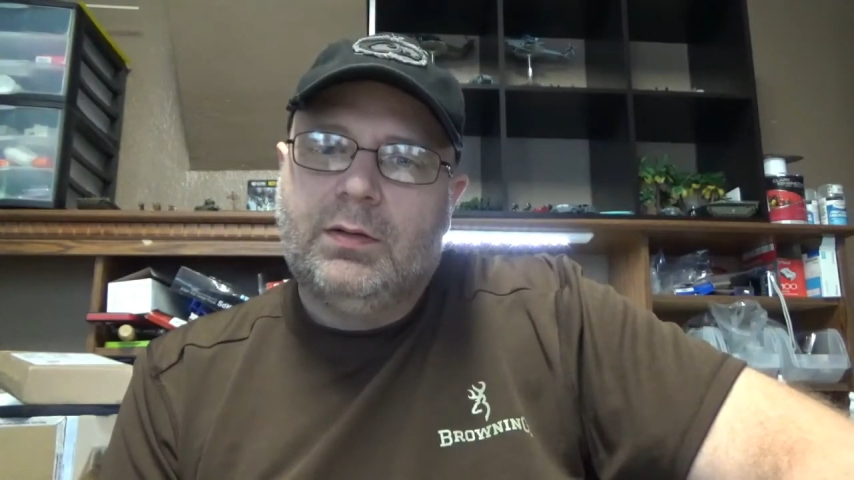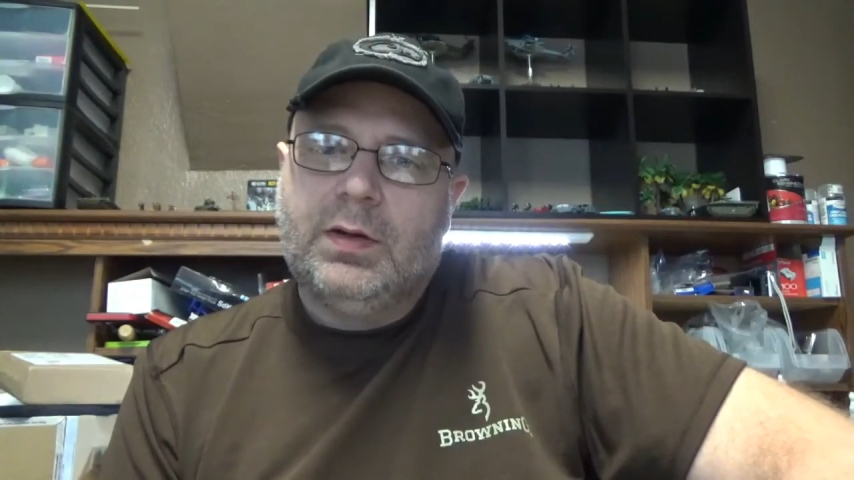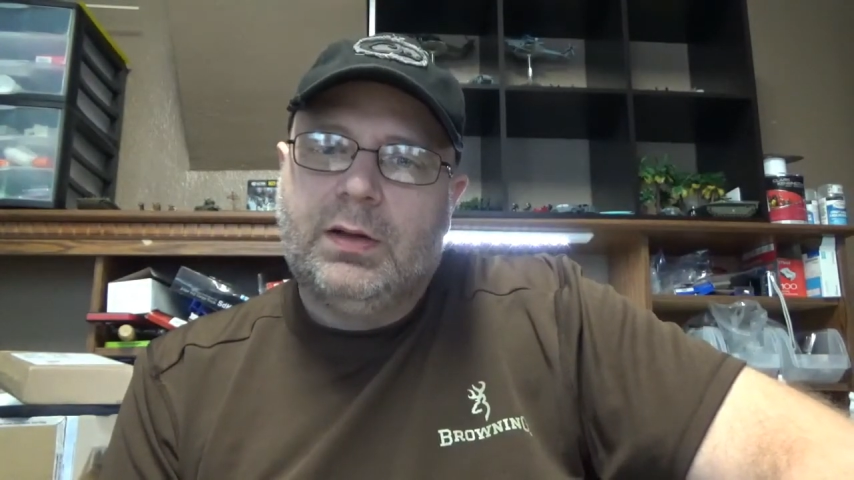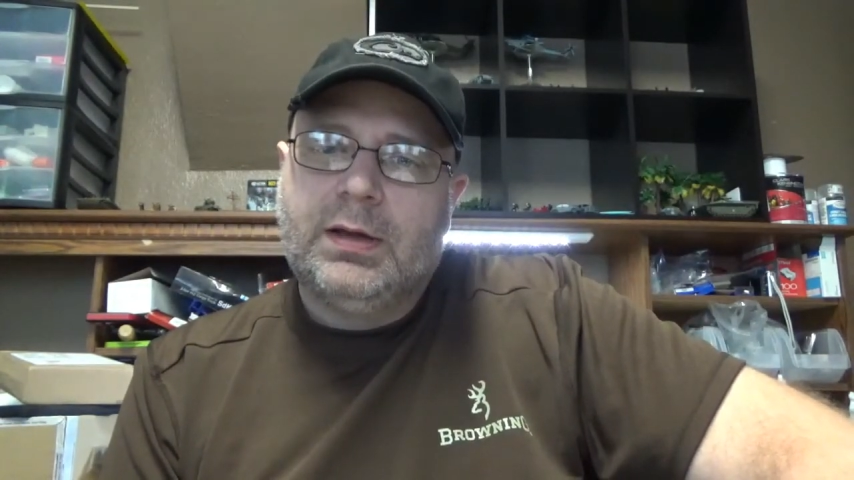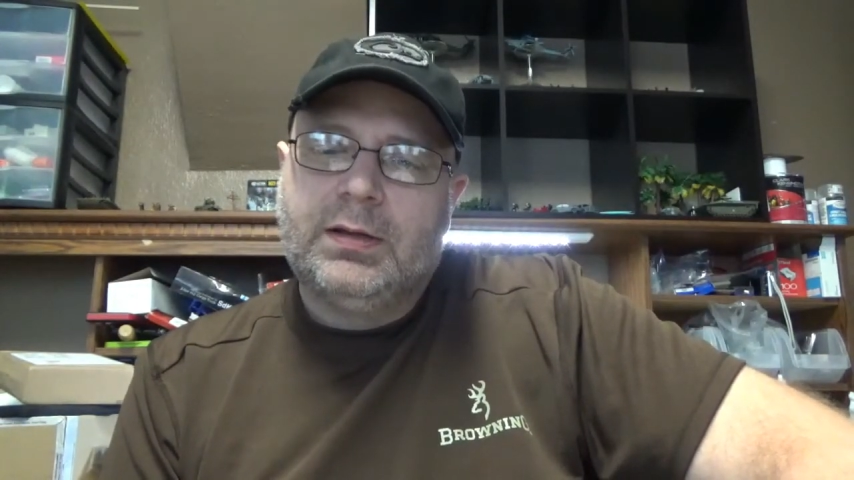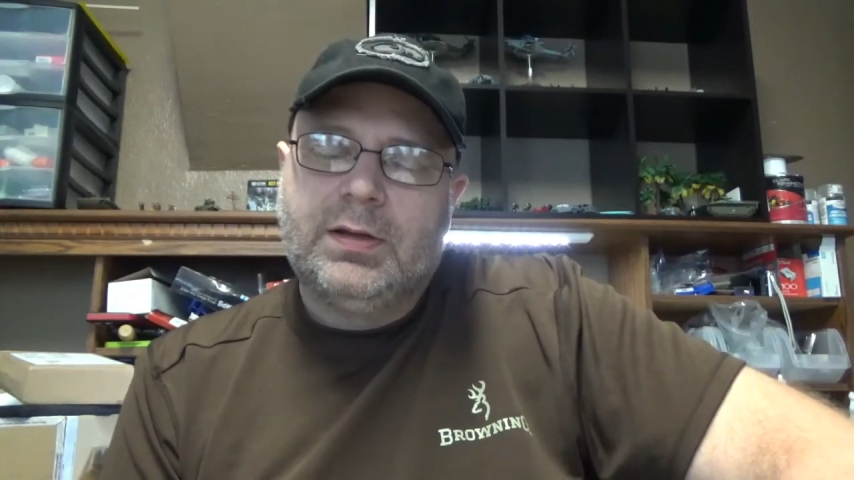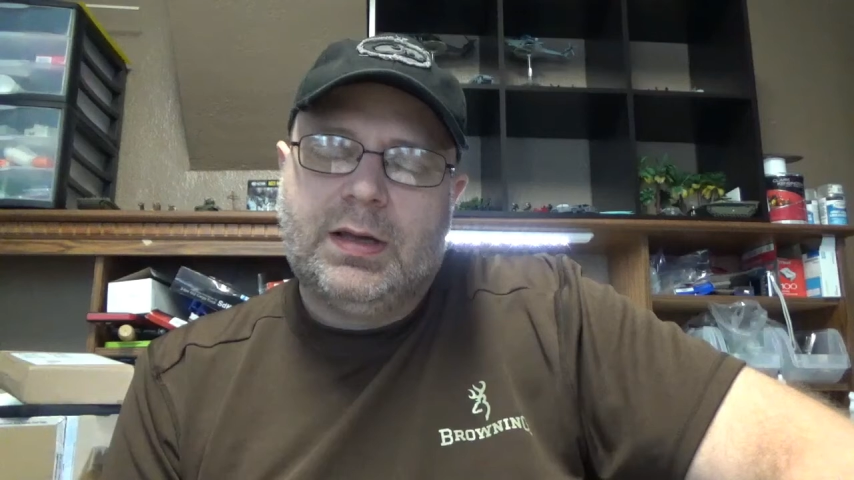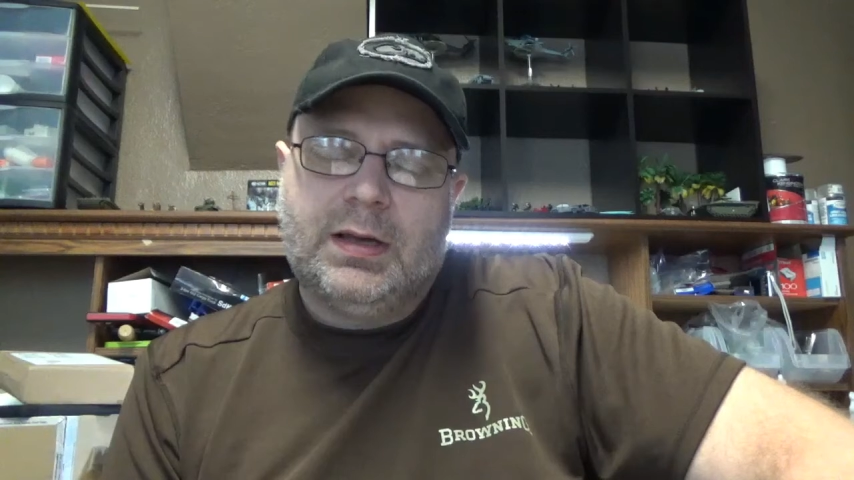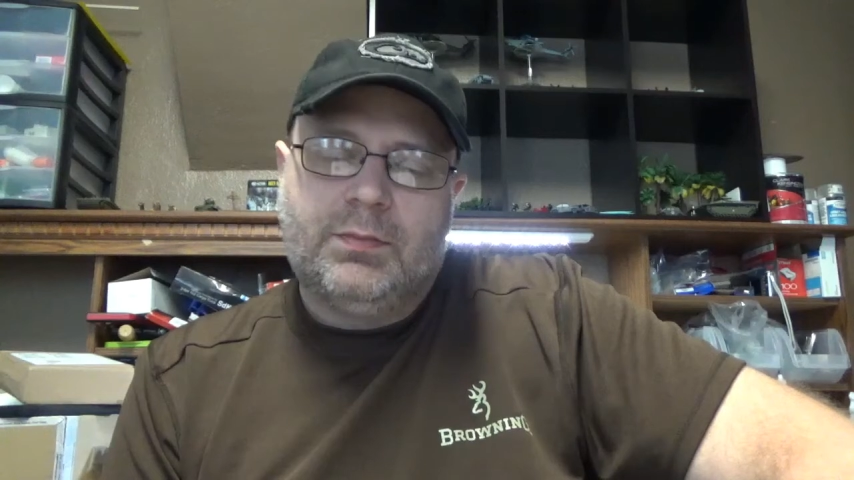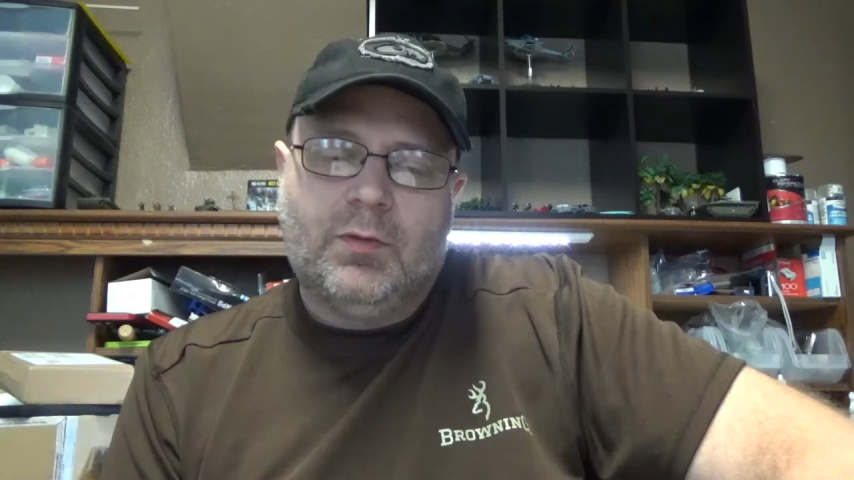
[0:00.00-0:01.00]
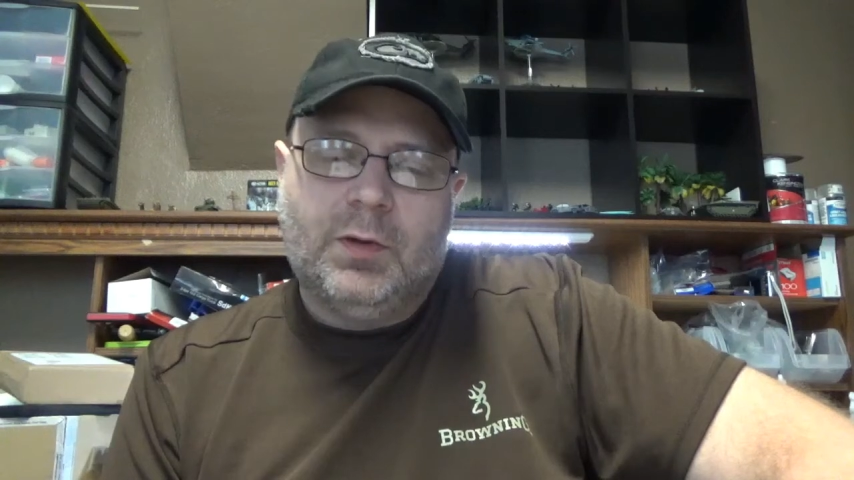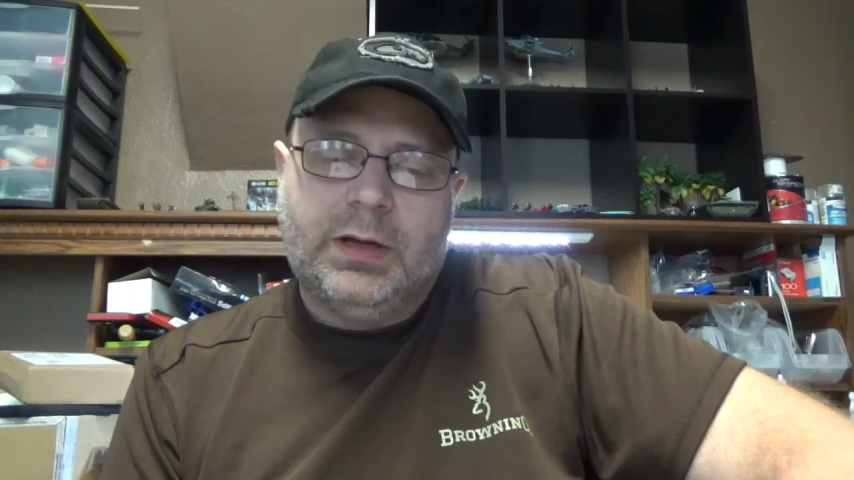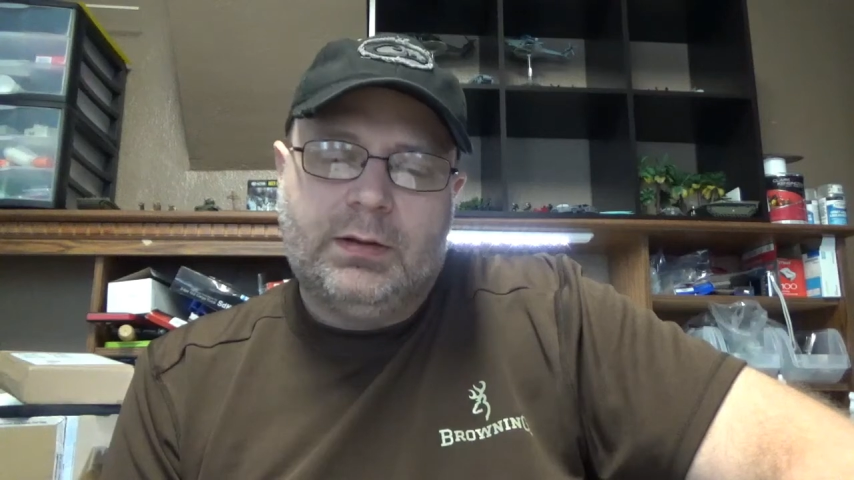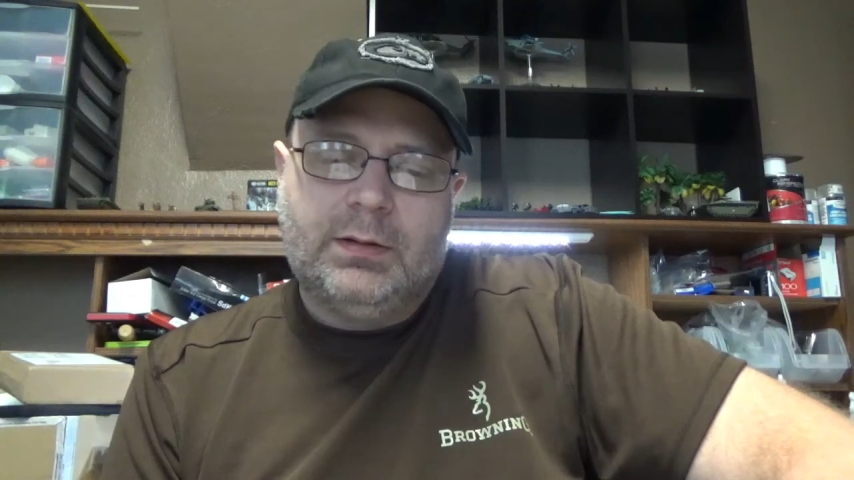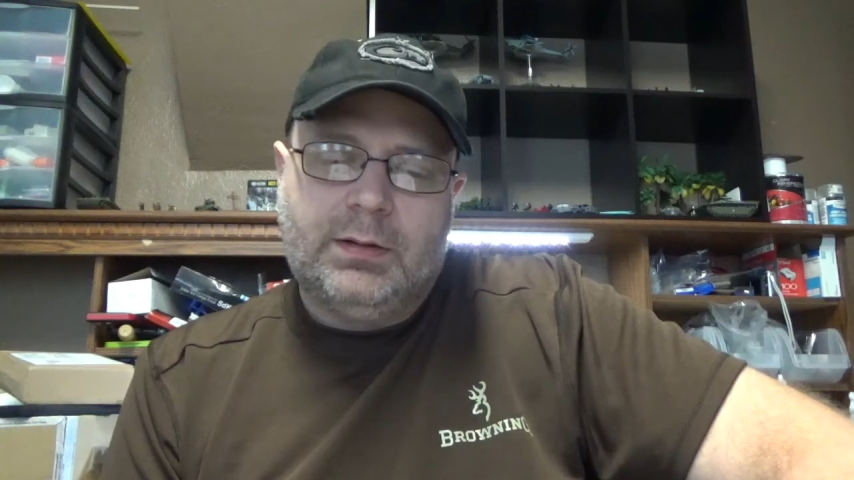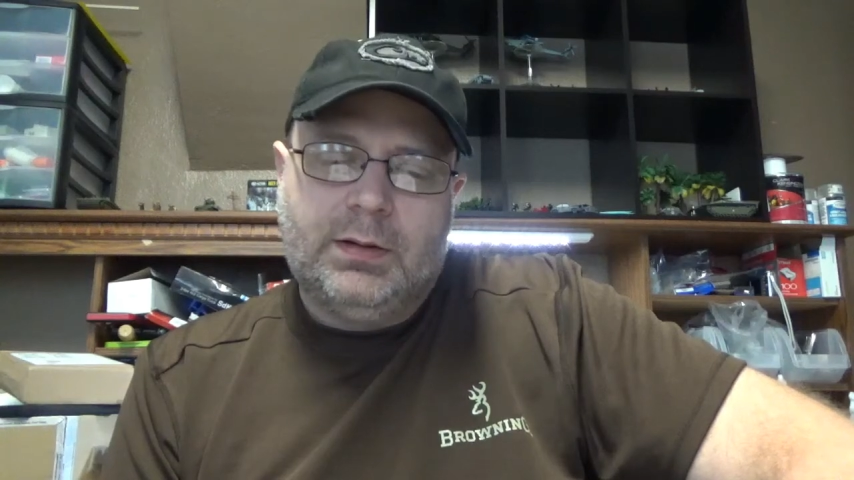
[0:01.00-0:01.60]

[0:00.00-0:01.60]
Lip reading: you get to that point